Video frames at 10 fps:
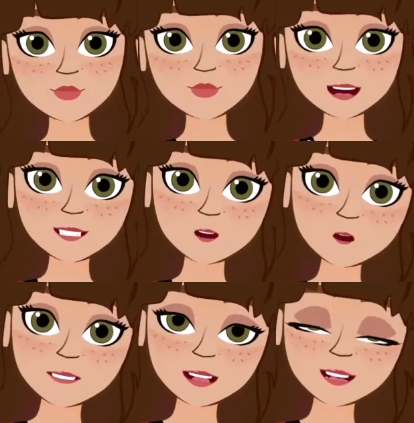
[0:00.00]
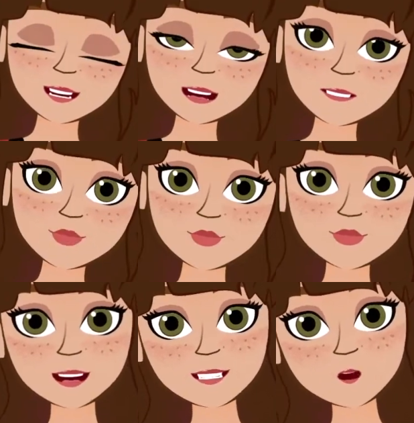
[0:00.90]
After that incident,
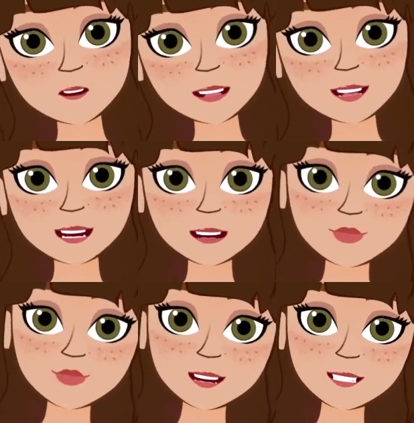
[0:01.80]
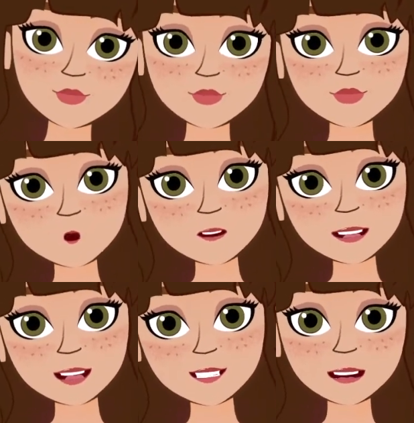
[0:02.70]
the manager called me in and
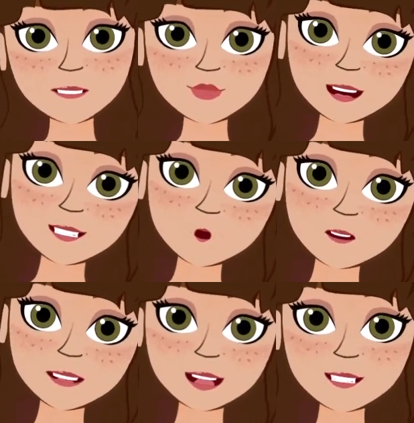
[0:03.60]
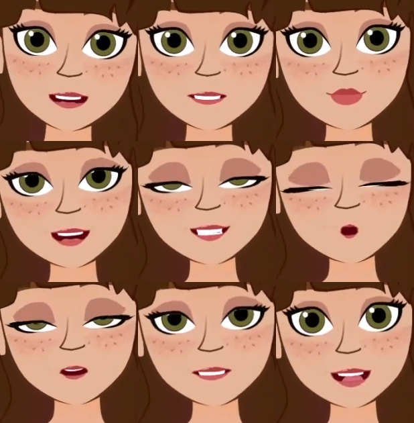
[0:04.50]
praised me for saving the patient's
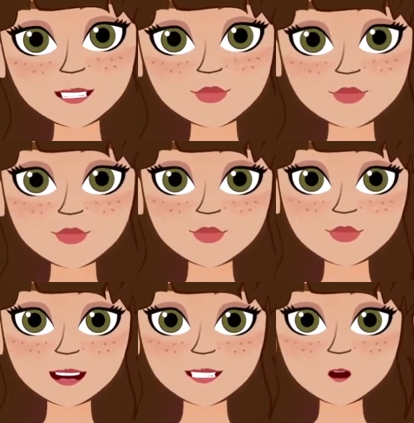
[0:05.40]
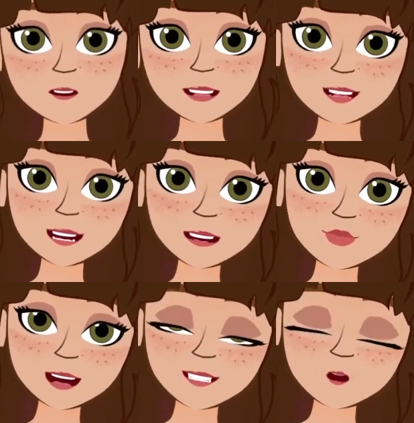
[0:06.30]
life that day. I was still a
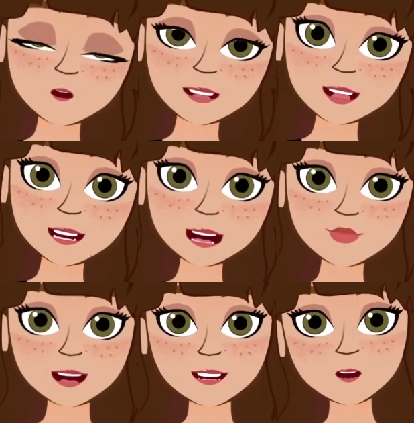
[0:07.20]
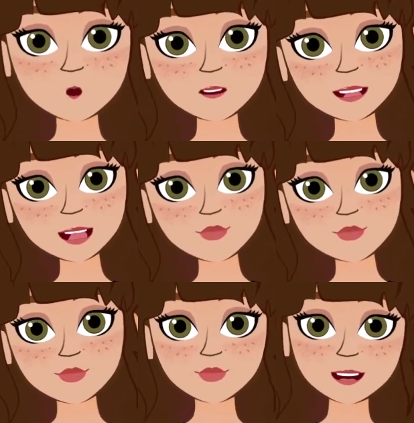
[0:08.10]
long way from achieving my dreams, but
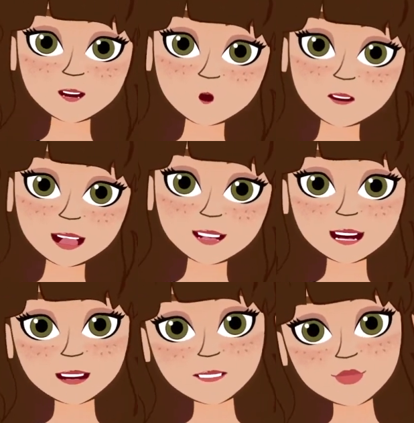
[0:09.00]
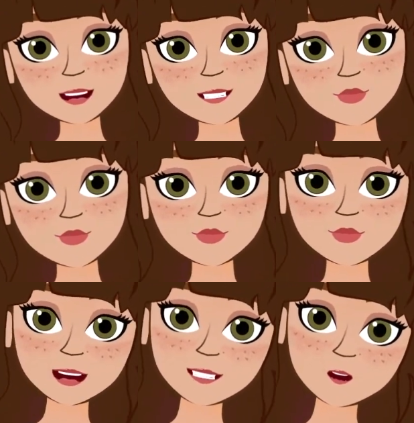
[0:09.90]
I had a good head start,
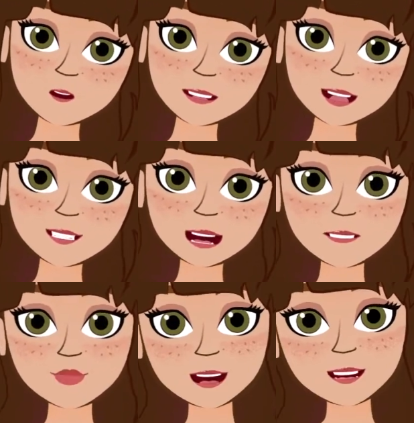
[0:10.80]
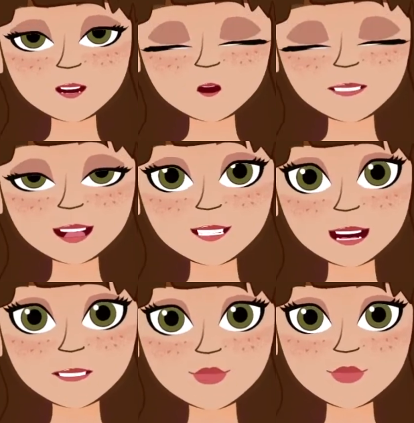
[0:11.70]
and the neighborhood gang began calling
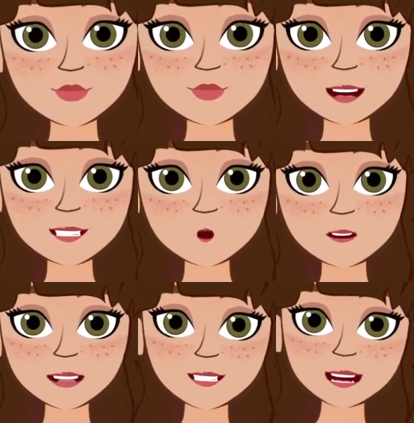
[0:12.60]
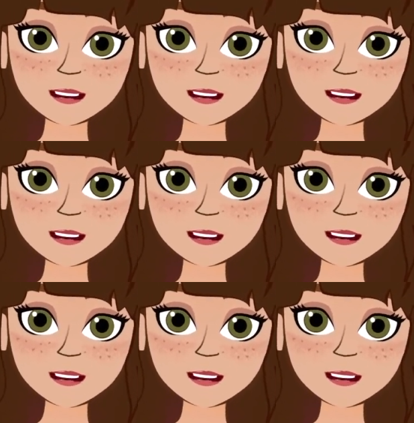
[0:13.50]
me the Mercy